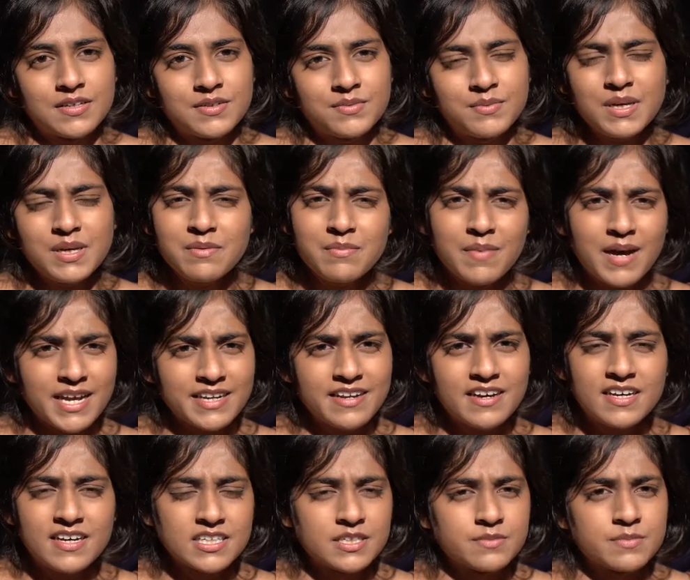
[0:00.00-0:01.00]
We had a minor
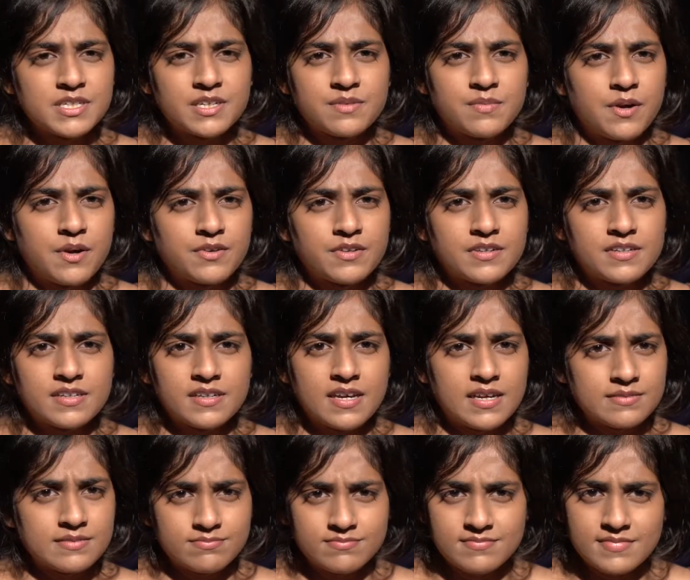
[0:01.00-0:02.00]
argument about it and
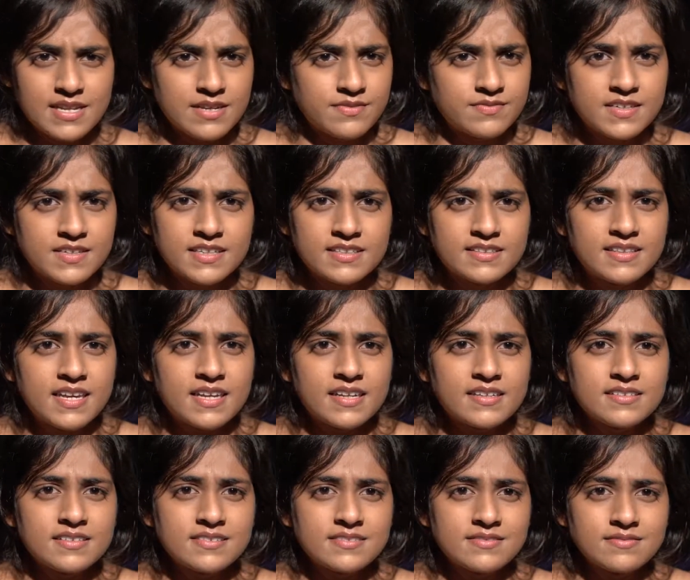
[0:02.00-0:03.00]
I left it at
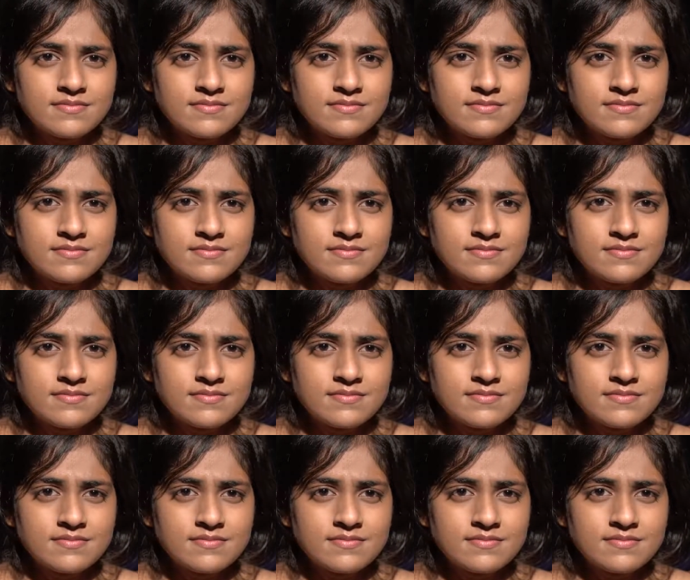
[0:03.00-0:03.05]
that.